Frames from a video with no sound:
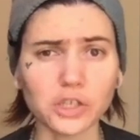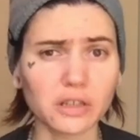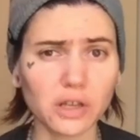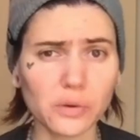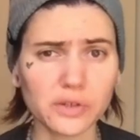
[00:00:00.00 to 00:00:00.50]

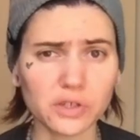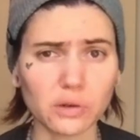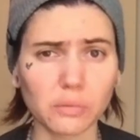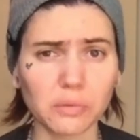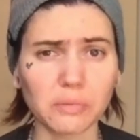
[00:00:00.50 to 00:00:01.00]
lowers
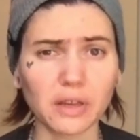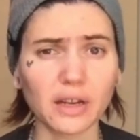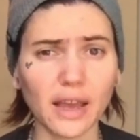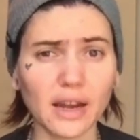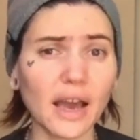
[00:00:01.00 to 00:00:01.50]

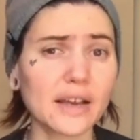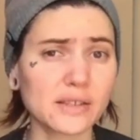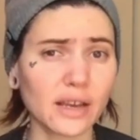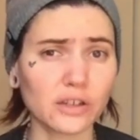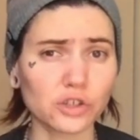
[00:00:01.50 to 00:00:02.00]
dopamine and has
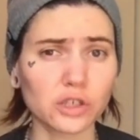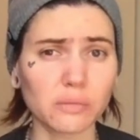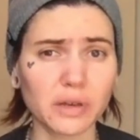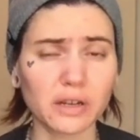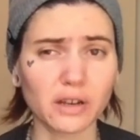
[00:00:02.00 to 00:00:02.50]
actually
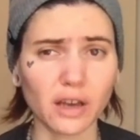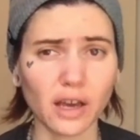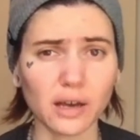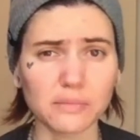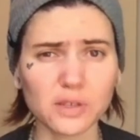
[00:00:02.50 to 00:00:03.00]
been
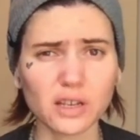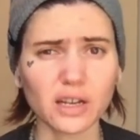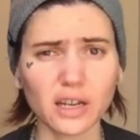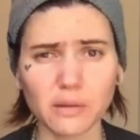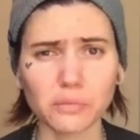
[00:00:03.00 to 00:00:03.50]

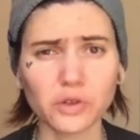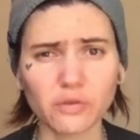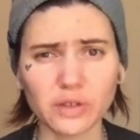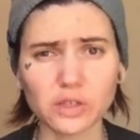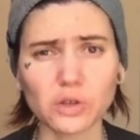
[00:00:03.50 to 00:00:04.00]
studied and
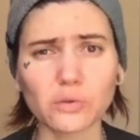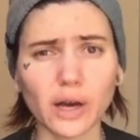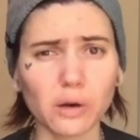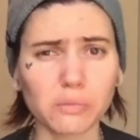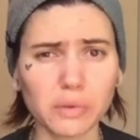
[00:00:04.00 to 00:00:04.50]
proven to
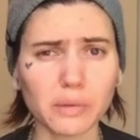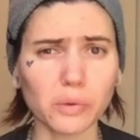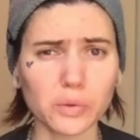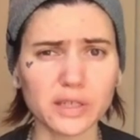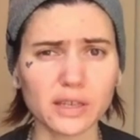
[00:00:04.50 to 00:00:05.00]
help
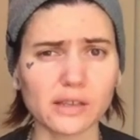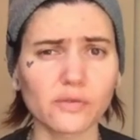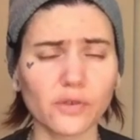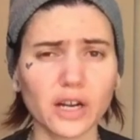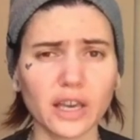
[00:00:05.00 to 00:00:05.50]
people with
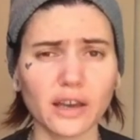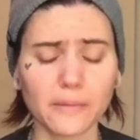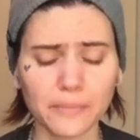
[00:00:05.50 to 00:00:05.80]
schizophrenia